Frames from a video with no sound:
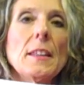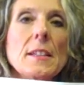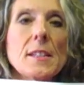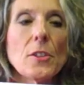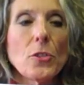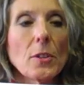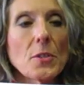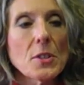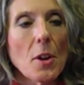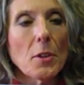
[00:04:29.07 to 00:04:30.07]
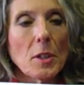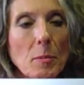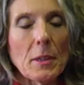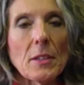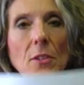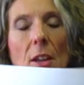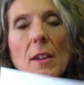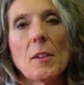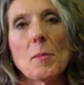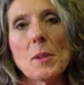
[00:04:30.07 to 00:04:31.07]
This issue of sodium
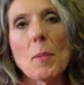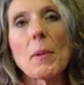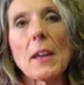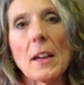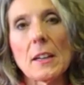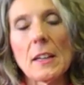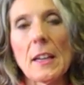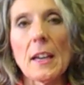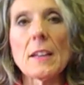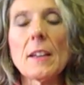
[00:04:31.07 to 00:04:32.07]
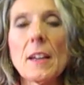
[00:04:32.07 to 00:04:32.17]
intake comes up again and again.